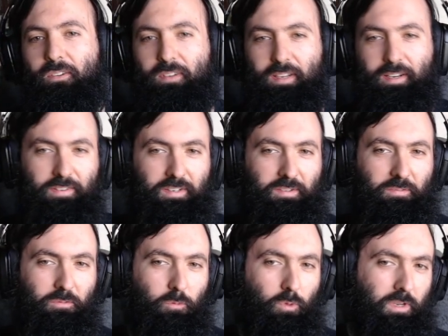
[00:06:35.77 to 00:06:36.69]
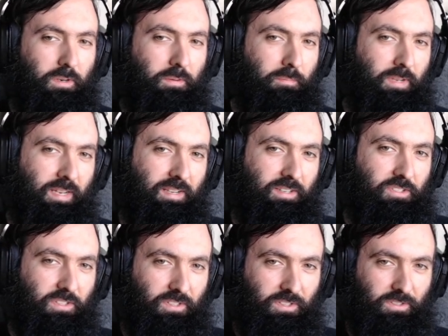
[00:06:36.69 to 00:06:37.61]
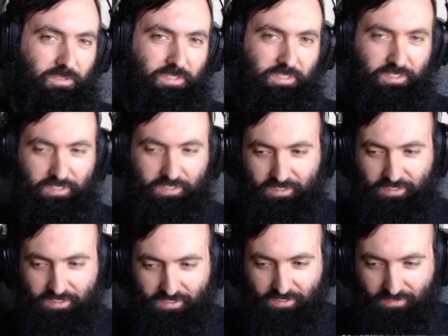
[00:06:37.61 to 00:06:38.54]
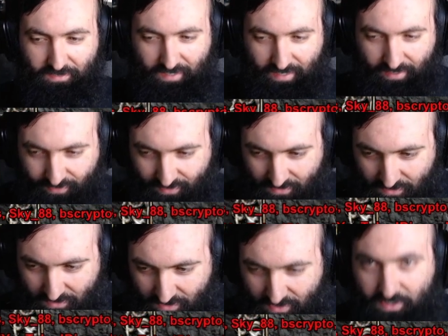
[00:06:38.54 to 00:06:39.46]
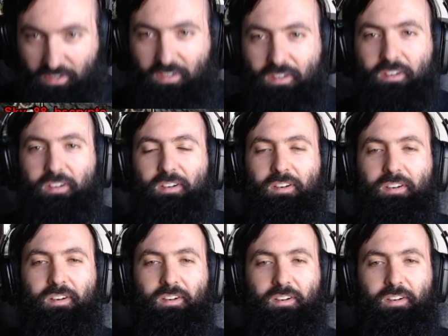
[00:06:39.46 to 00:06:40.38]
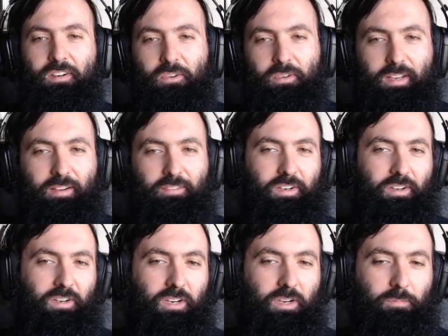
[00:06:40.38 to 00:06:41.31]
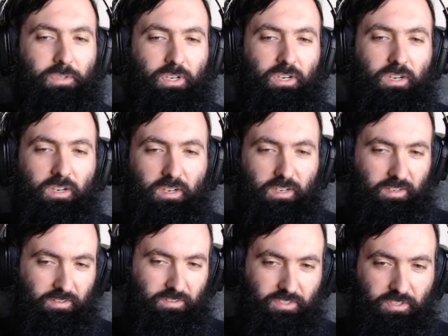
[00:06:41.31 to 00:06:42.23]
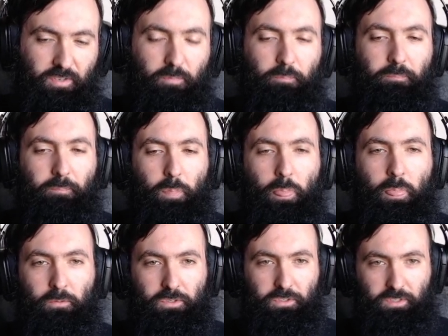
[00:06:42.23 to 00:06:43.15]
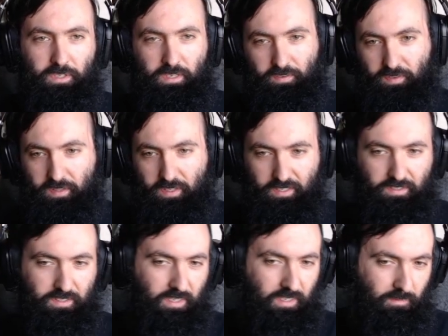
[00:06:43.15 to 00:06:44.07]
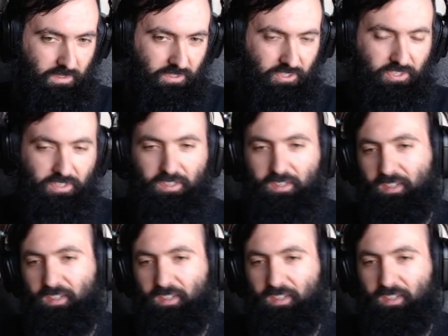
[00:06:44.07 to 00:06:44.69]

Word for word: We have an one max all resistances or Rothas. We have an upped Hawes, which is key for that damage.